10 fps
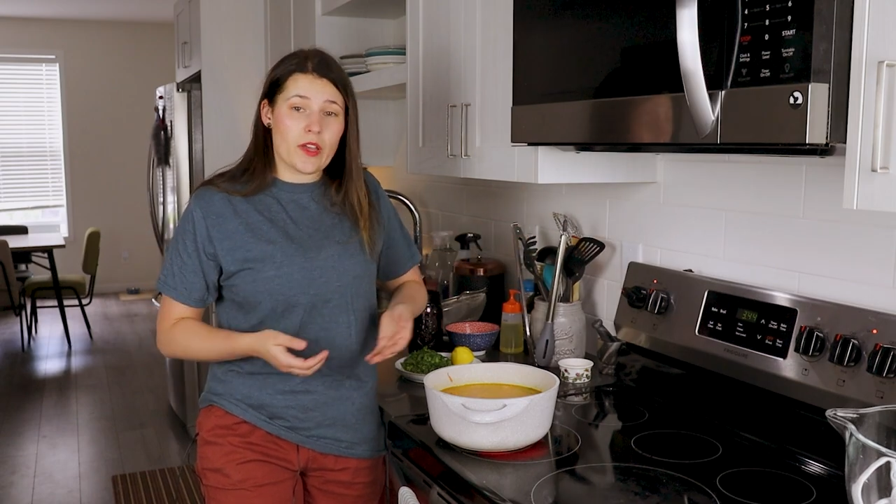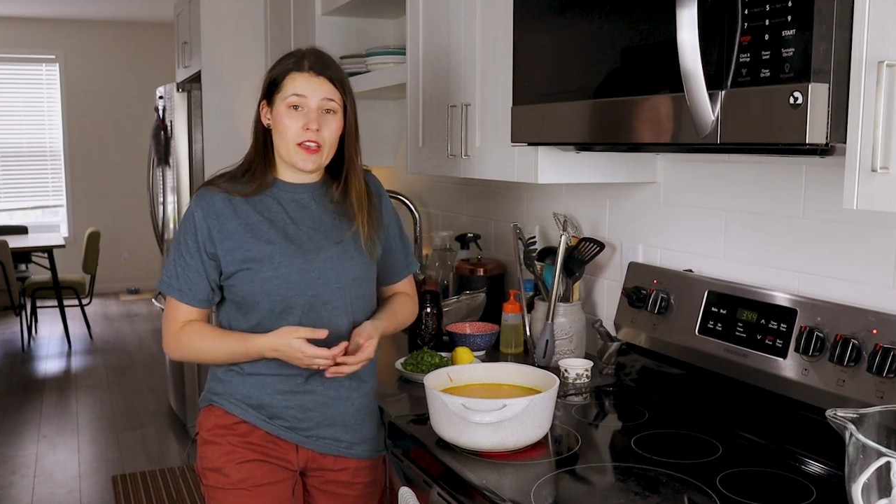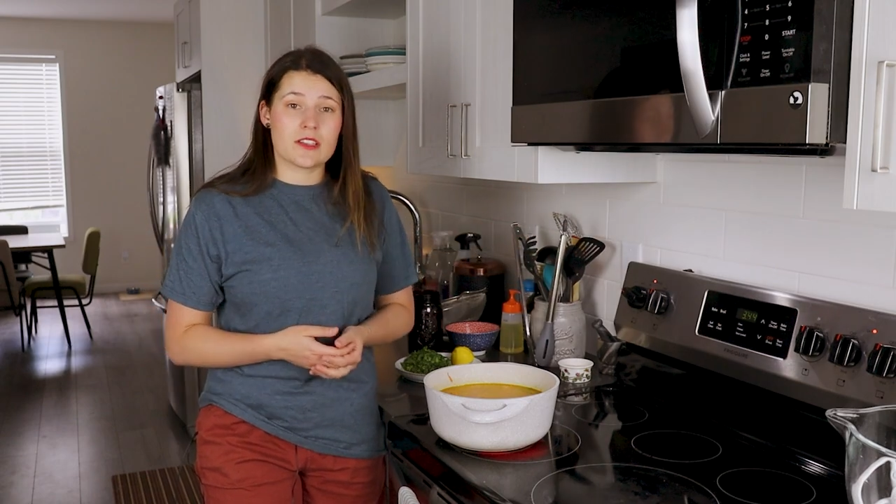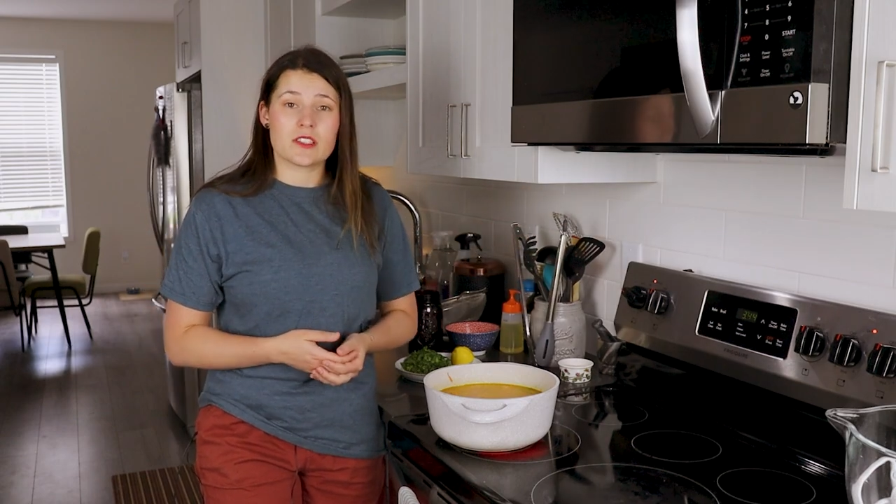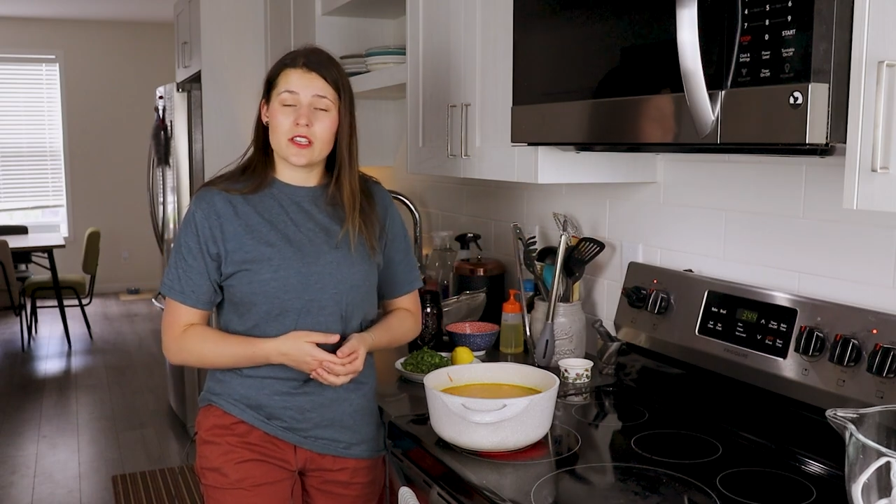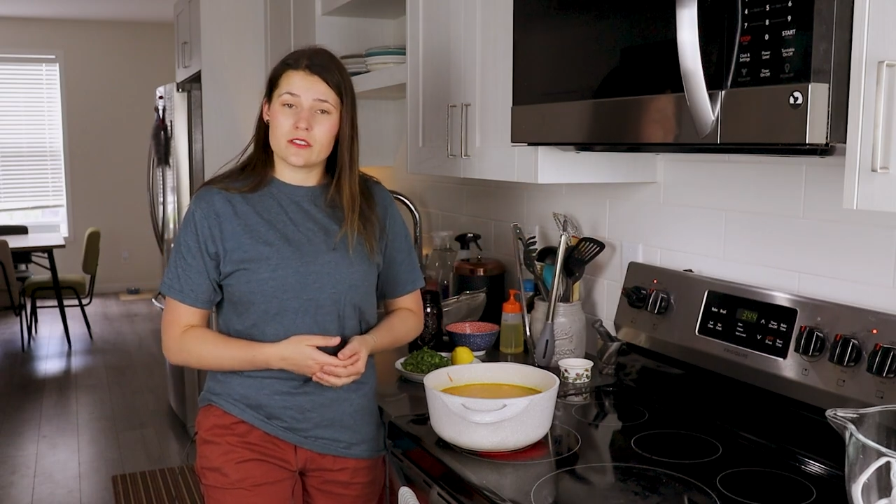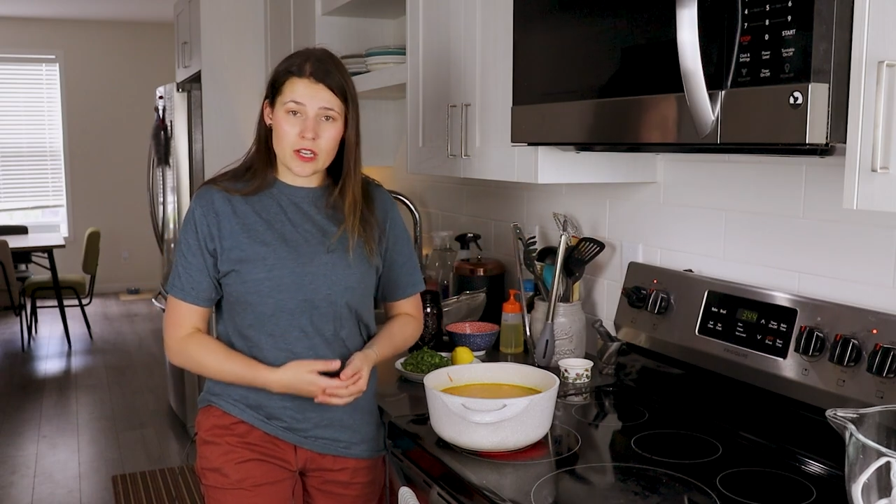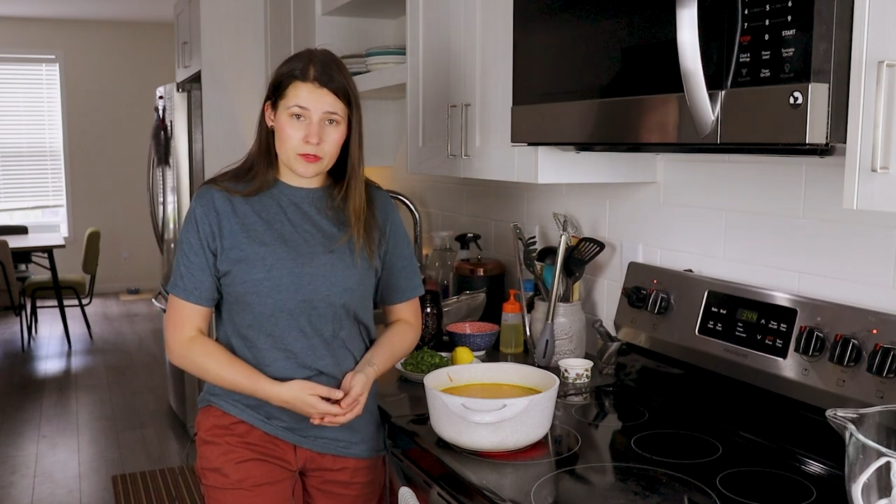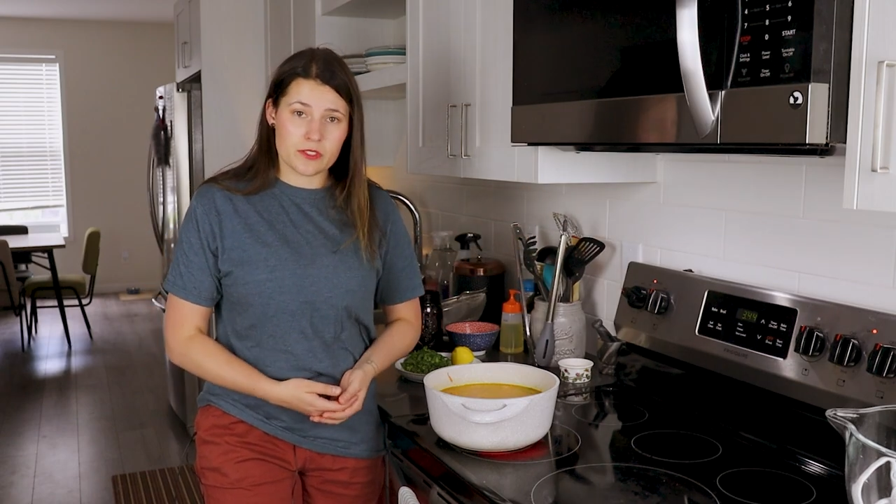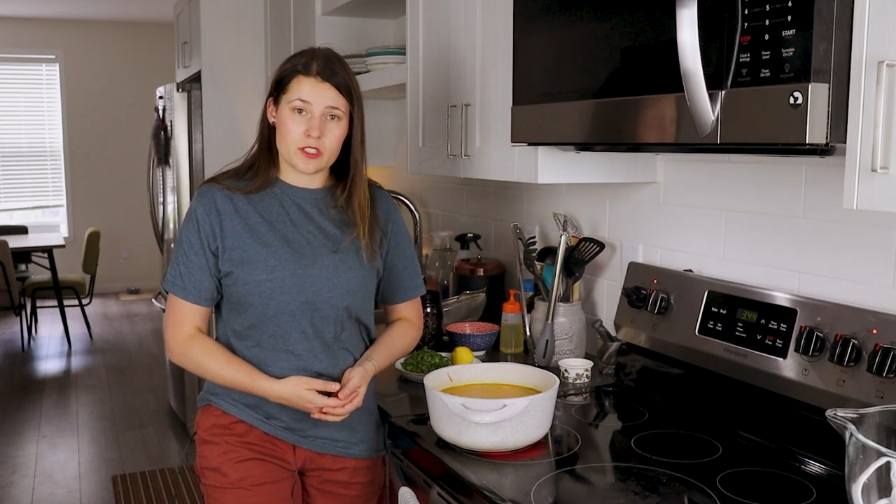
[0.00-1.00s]
as a
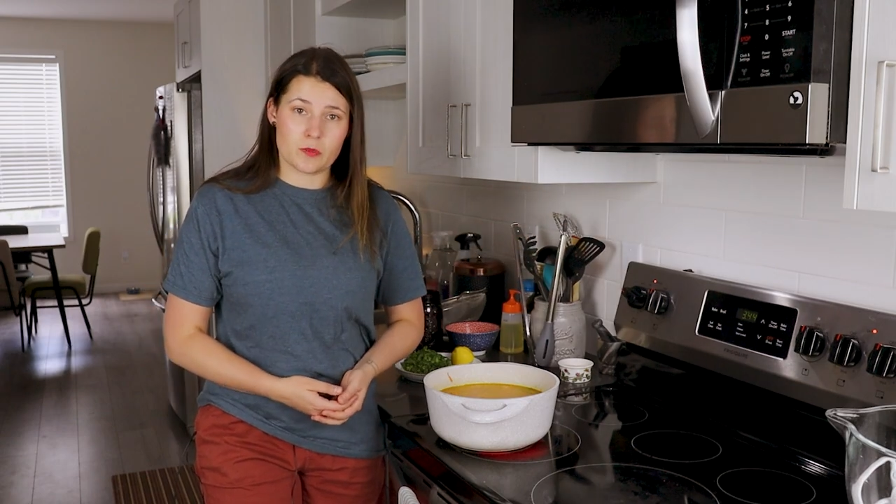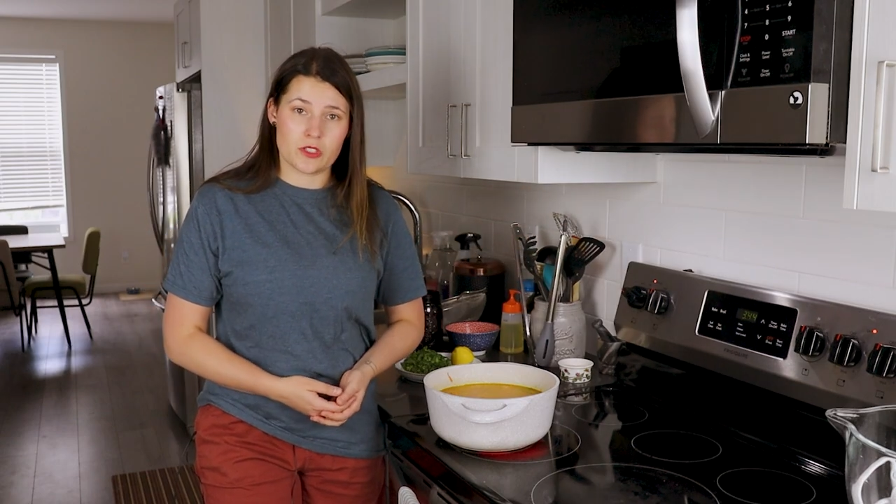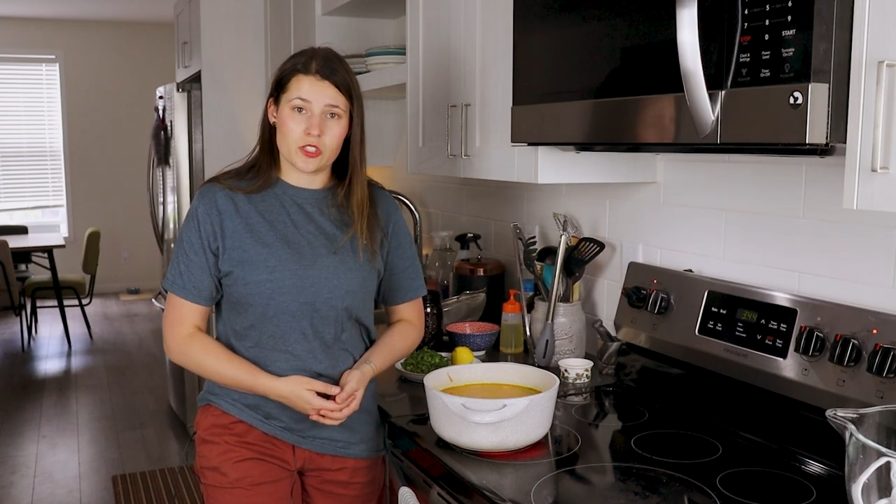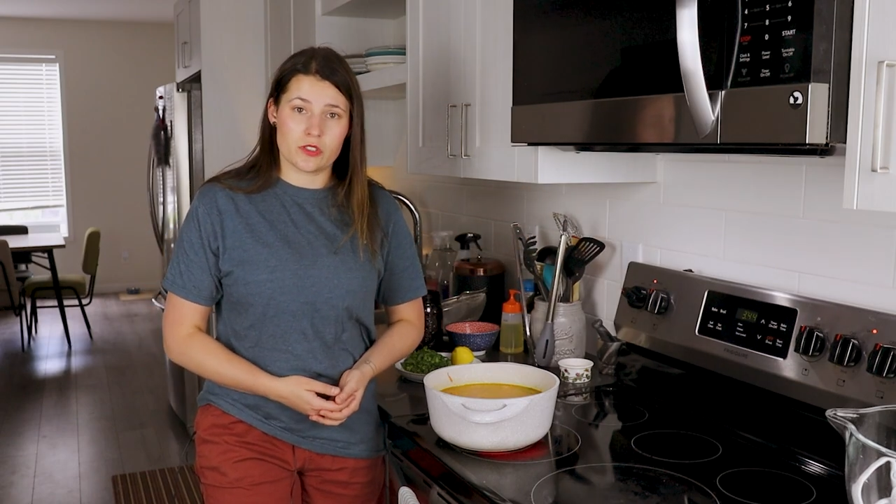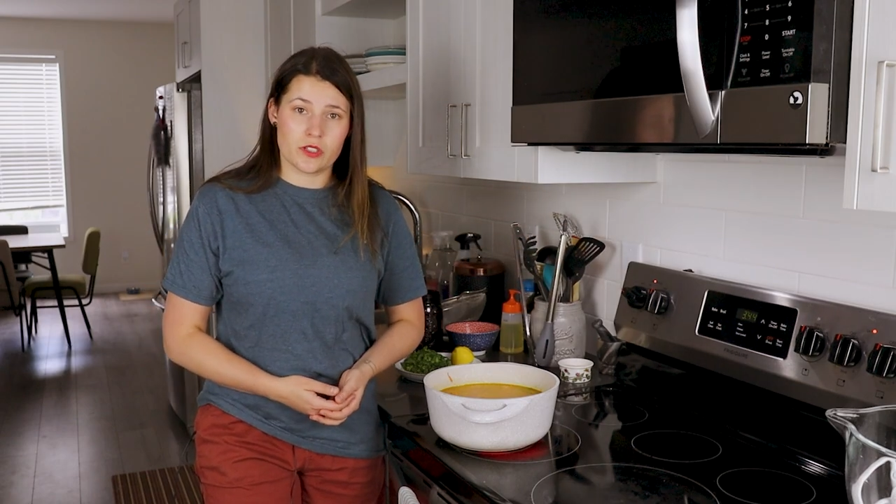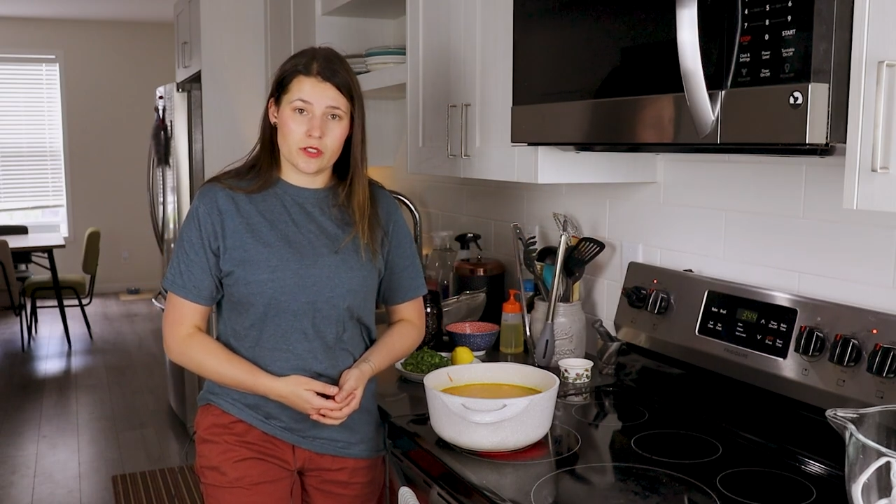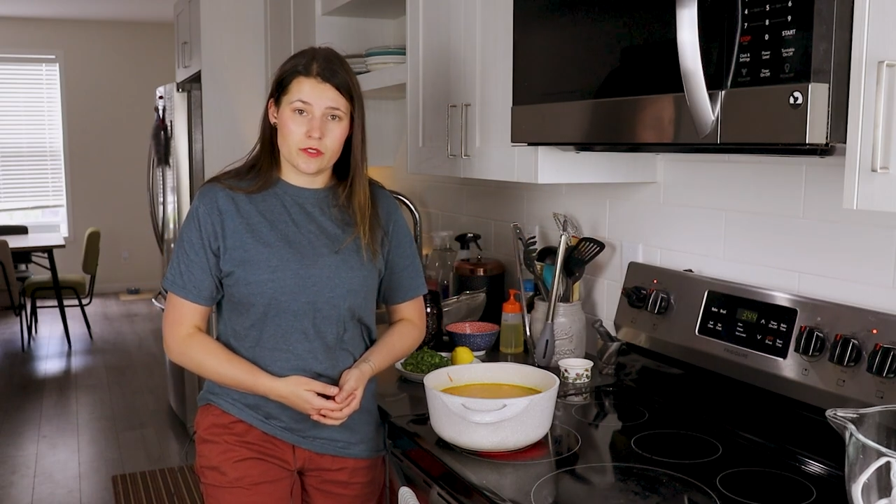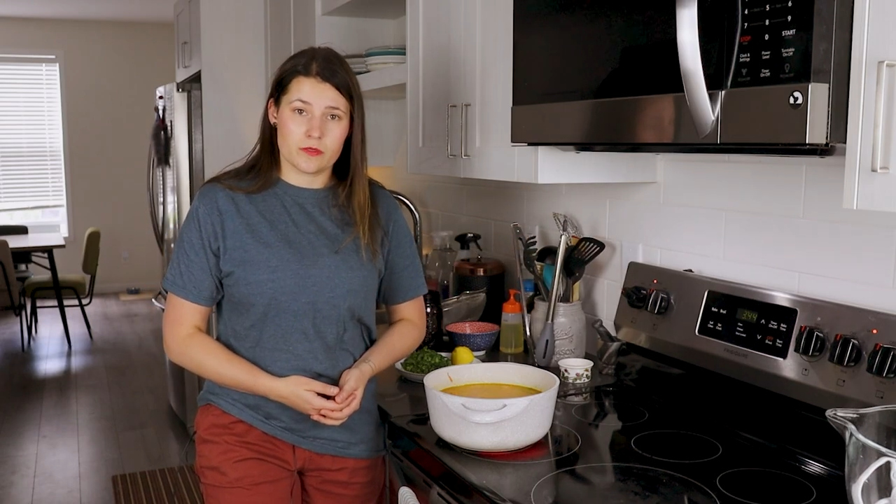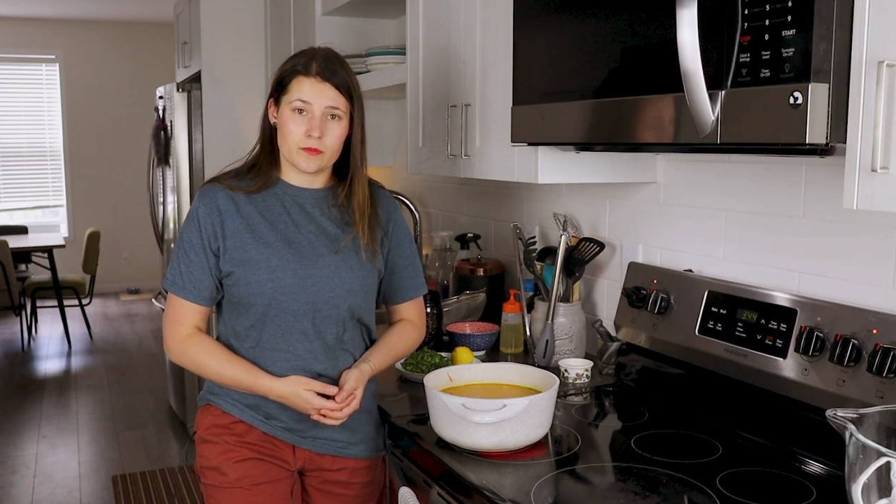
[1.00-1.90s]
reference material.